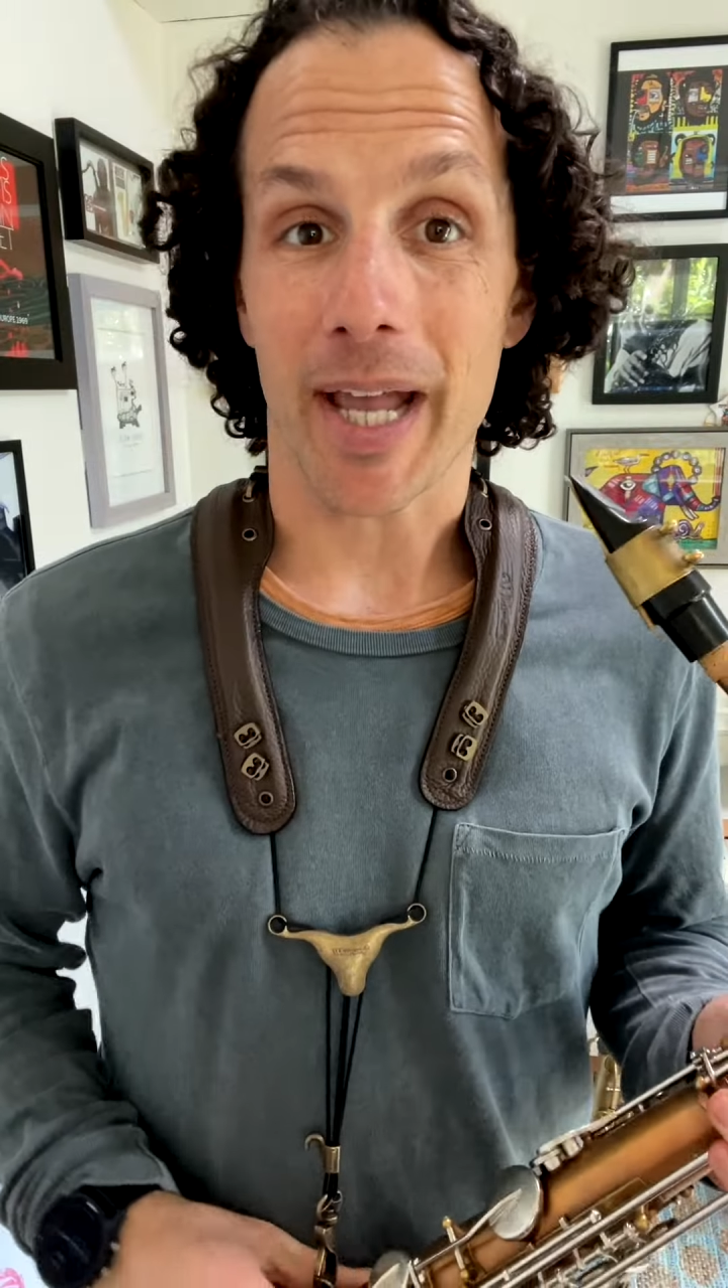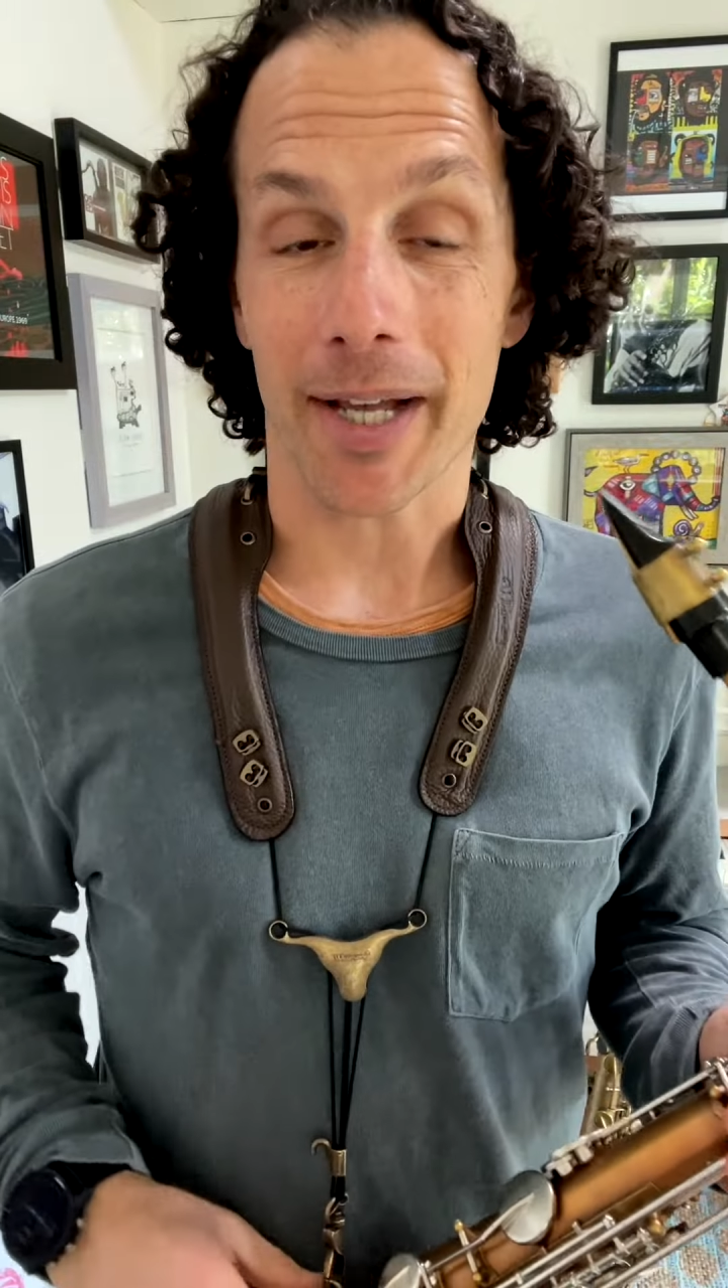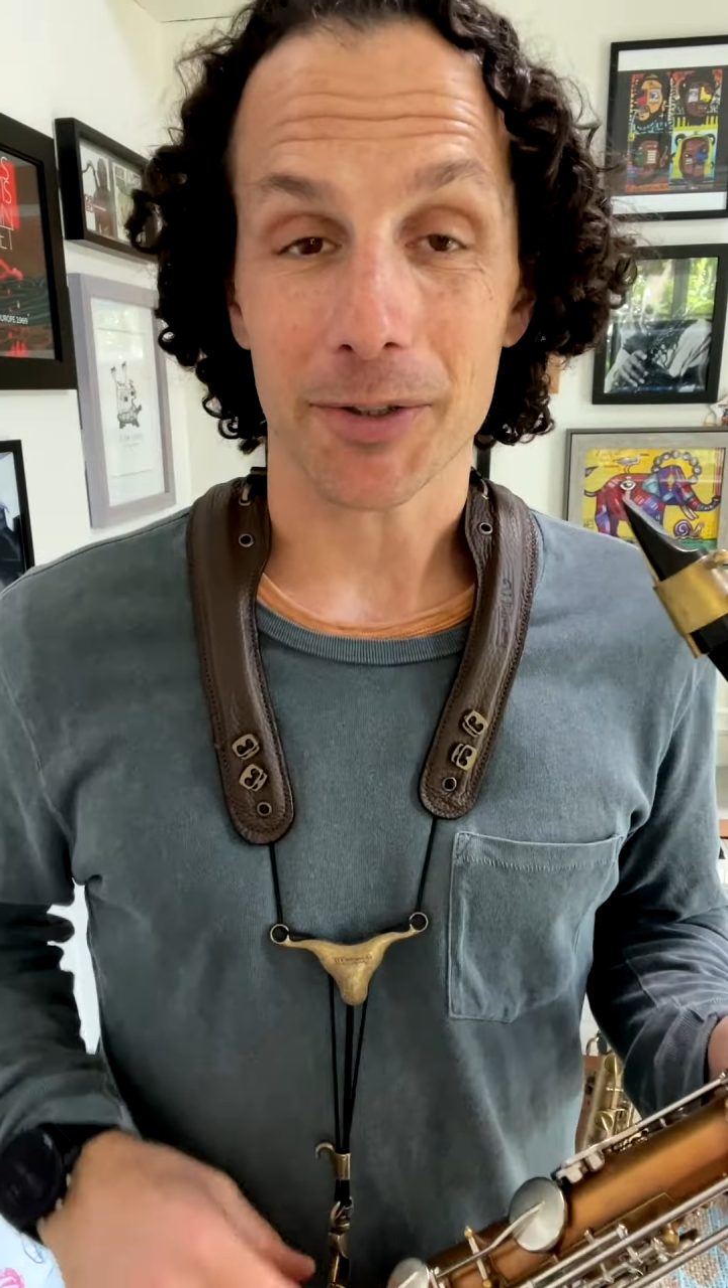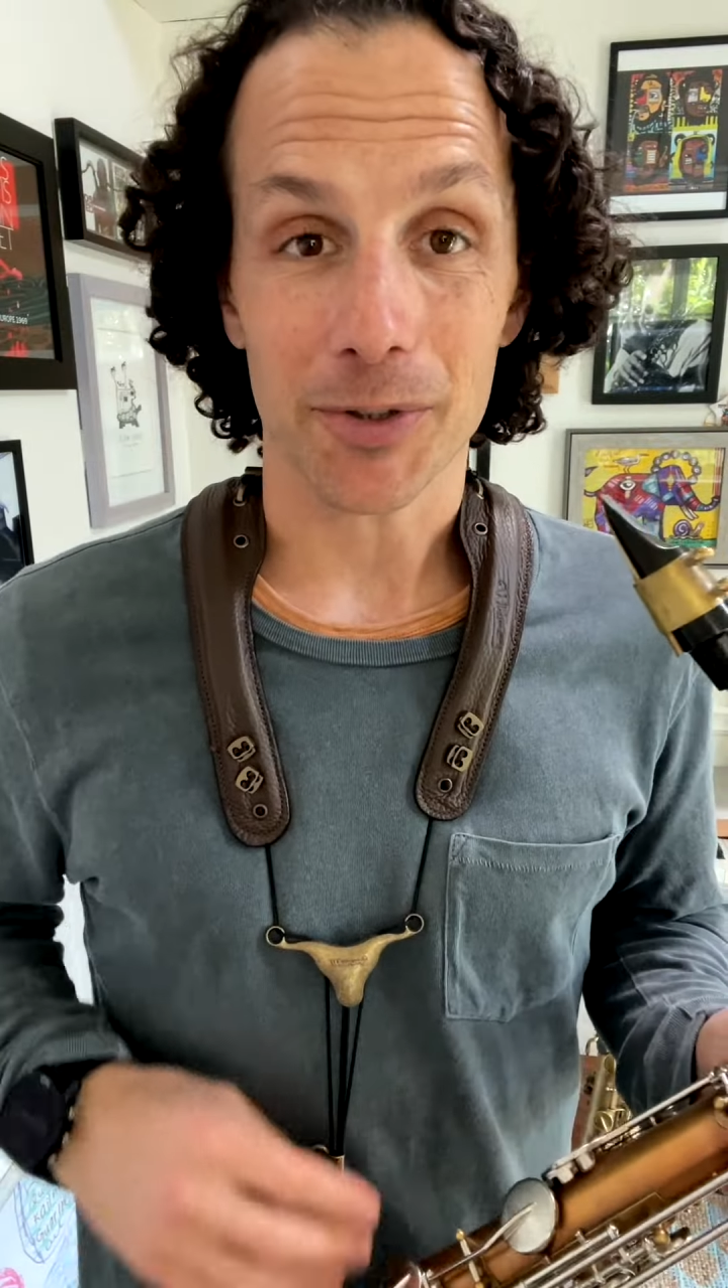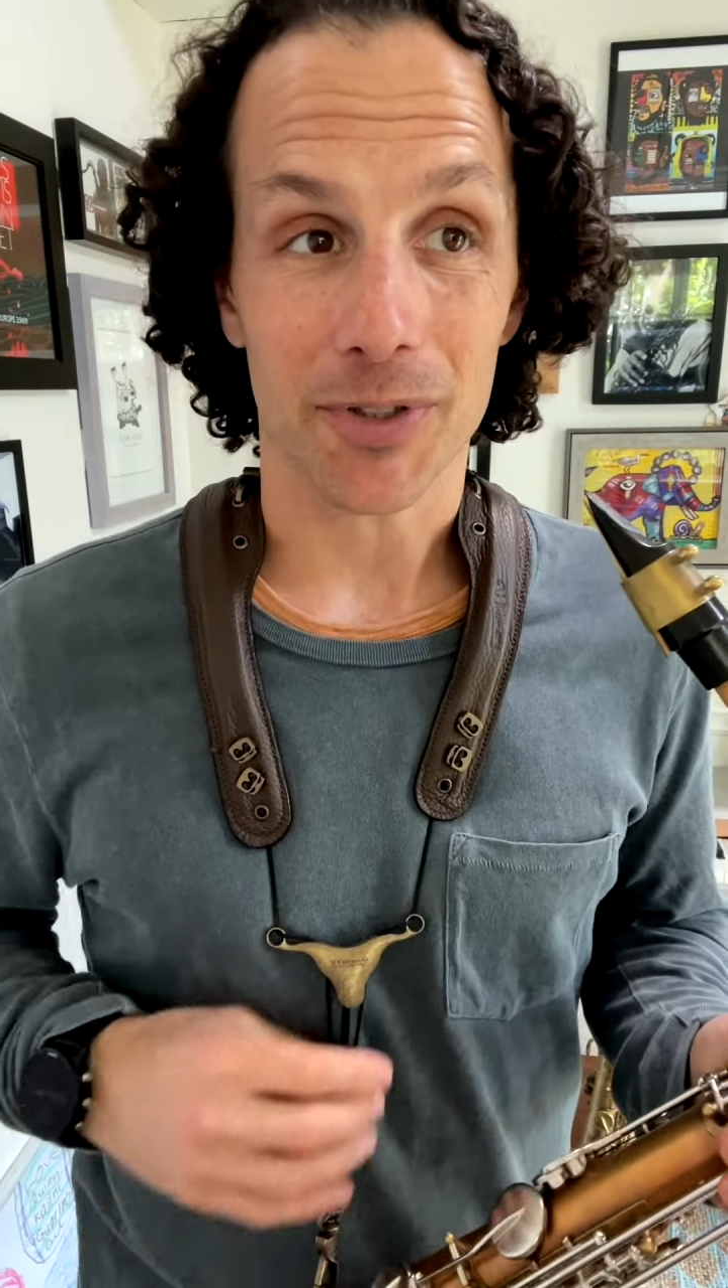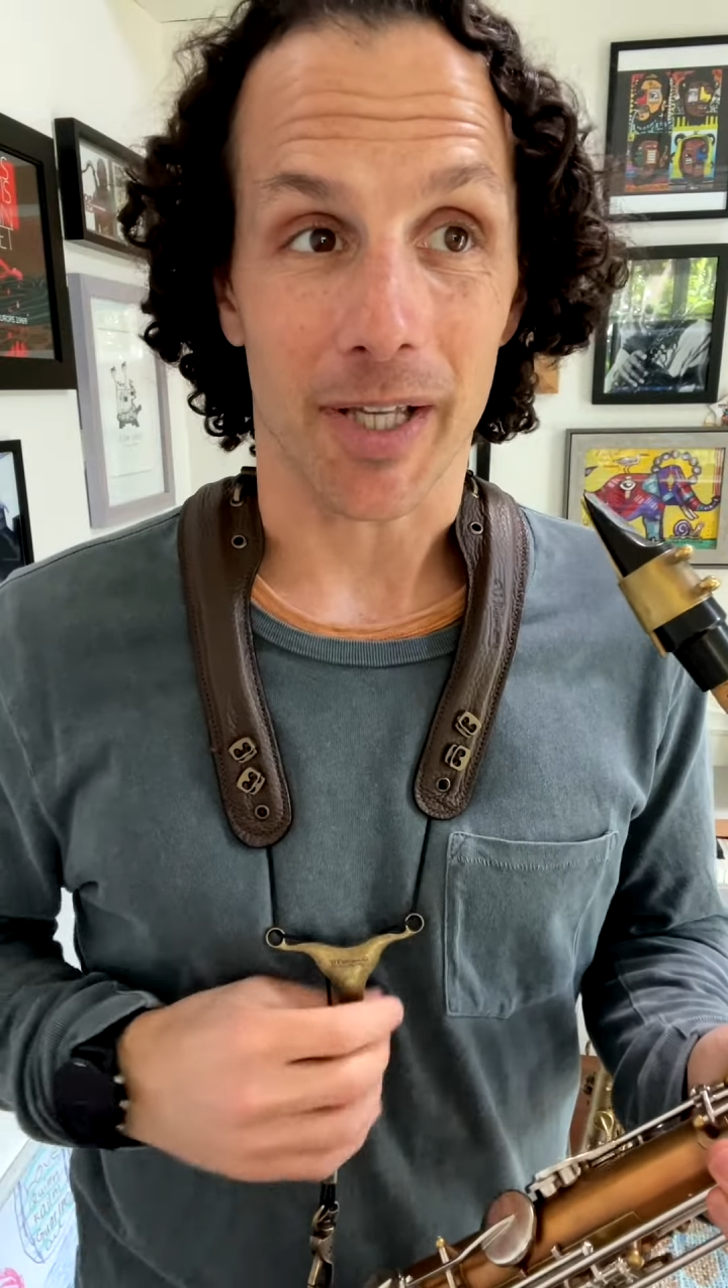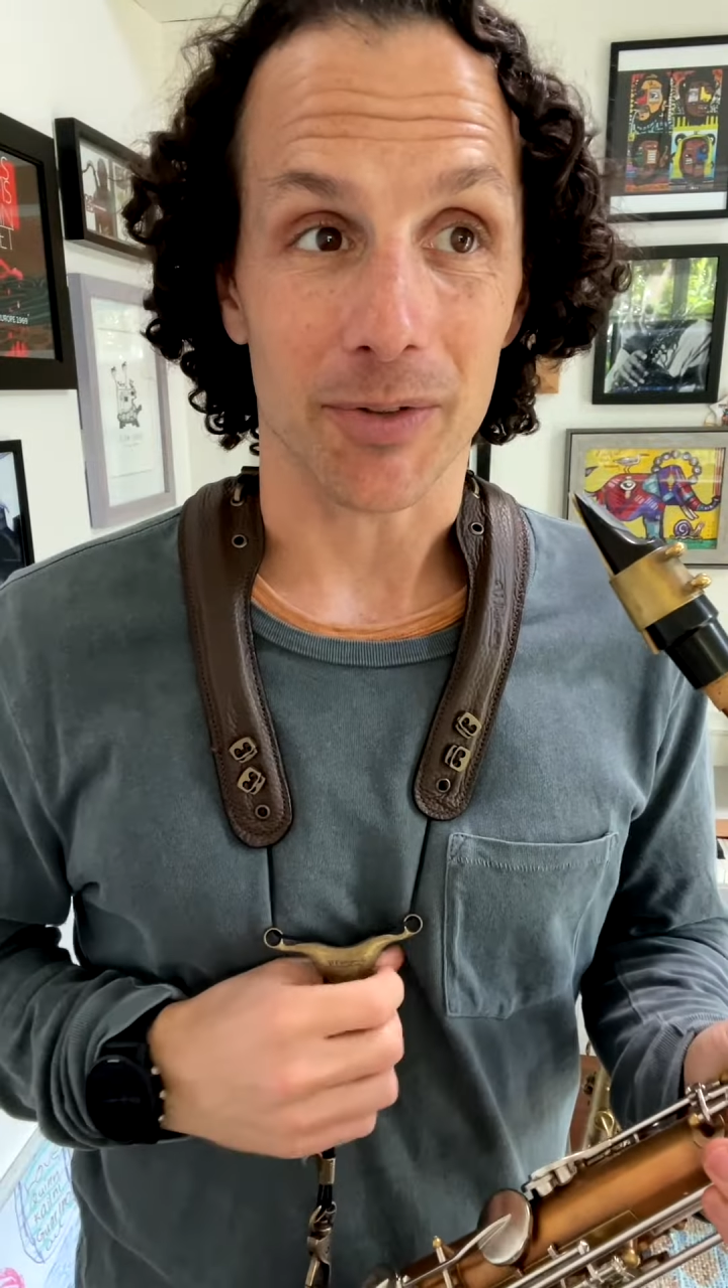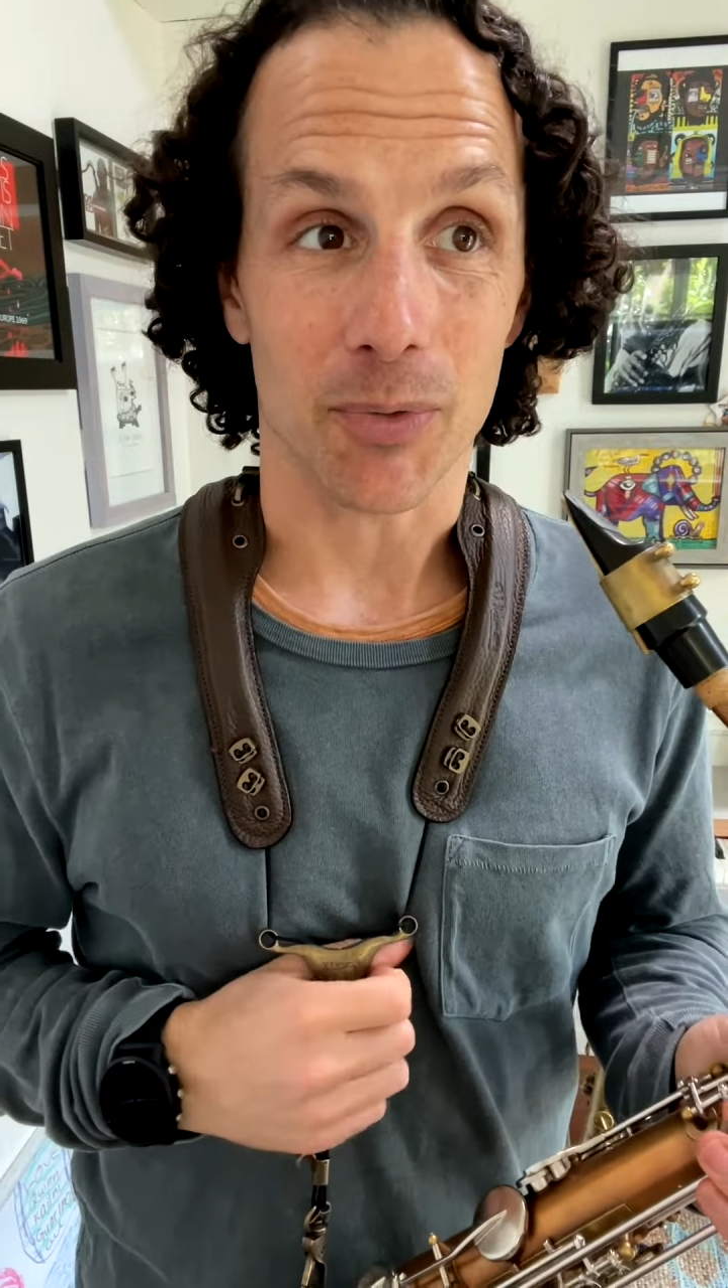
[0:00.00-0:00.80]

exercise